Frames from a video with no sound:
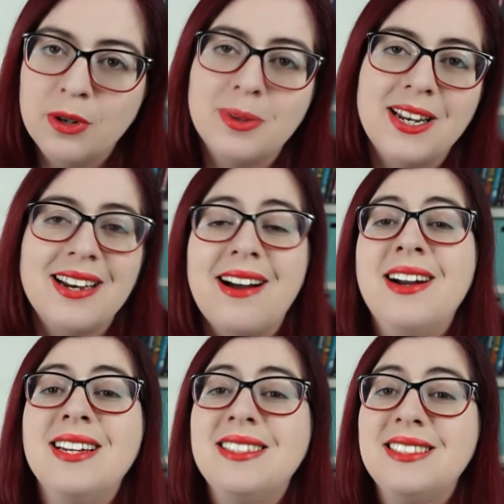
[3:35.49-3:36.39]
but that
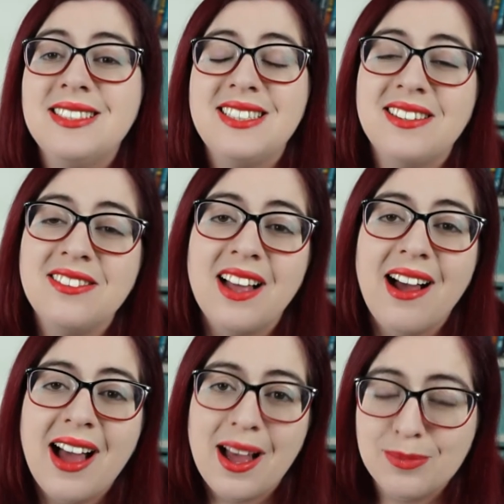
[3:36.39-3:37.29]
I still
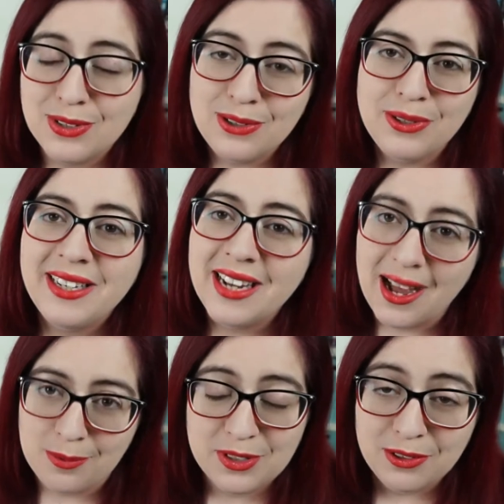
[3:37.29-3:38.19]
absolutely,
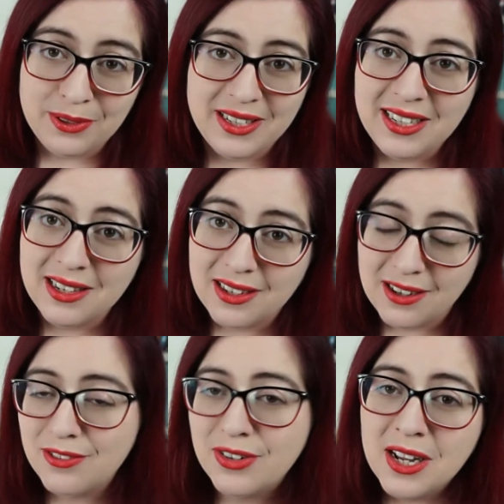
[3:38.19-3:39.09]
absolutely
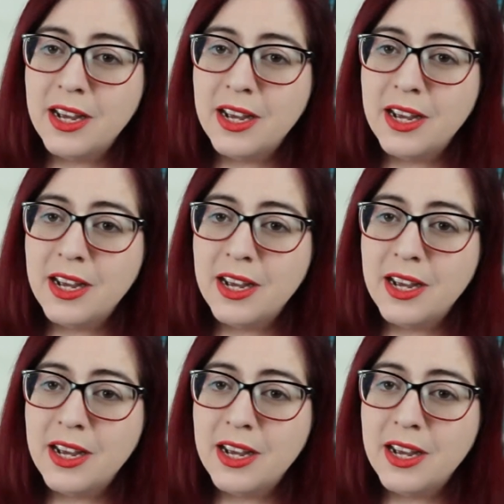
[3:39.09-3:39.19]
love.